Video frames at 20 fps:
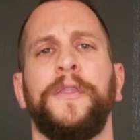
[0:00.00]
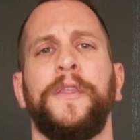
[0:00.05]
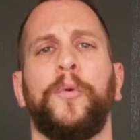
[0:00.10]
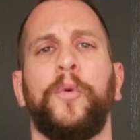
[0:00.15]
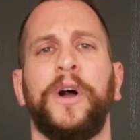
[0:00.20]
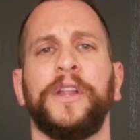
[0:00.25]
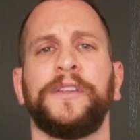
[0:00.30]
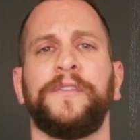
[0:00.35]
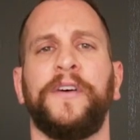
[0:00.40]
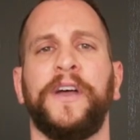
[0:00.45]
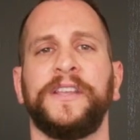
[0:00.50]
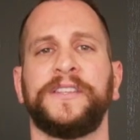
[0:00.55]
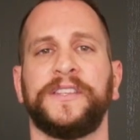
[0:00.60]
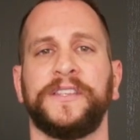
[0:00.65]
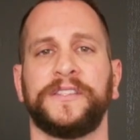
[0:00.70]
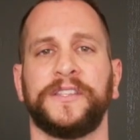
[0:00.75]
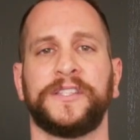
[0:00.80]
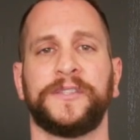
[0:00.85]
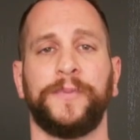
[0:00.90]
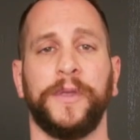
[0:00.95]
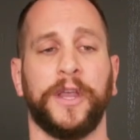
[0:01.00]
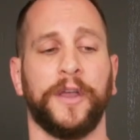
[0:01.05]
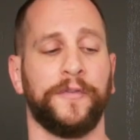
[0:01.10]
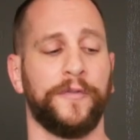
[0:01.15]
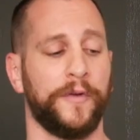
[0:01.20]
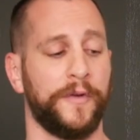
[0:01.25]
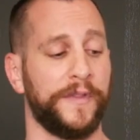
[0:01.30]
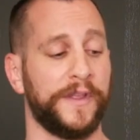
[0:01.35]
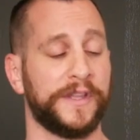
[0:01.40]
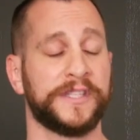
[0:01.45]
The wall device is a
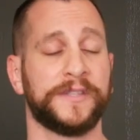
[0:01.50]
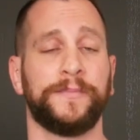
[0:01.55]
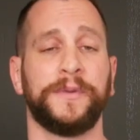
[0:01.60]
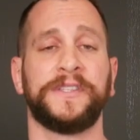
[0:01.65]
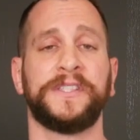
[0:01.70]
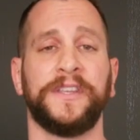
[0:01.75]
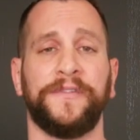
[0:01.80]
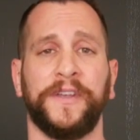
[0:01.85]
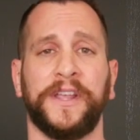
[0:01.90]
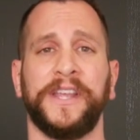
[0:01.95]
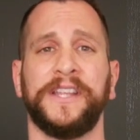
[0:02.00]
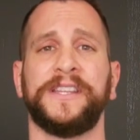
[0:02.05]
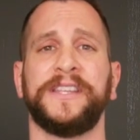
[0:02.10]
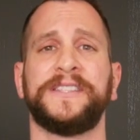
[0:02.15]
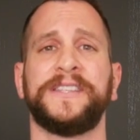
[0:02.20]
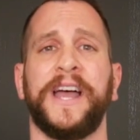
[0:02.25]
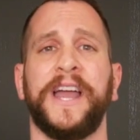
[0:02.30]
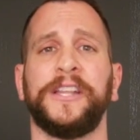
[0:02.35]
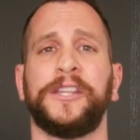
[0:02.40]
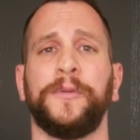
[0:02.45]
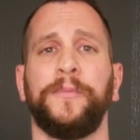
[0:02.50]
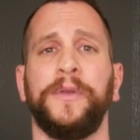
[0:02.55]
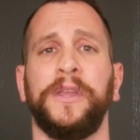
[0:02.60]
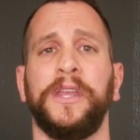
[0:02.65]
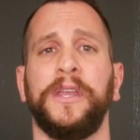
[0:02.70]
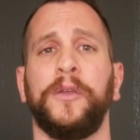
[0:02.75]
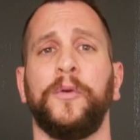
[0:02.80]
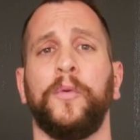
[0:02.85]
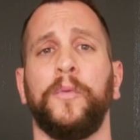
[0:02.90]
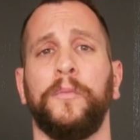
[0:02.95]
speakerphone that's specifically designed to
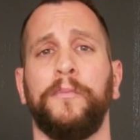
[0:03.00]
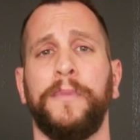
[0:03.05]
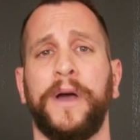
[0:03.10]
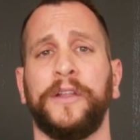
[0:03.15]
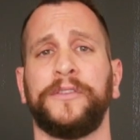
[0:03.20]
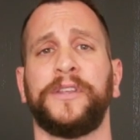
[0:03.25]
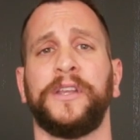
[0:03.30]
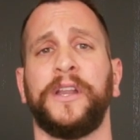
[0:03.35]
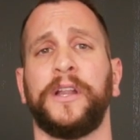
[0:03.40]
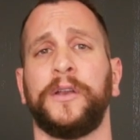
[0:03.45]
be mounted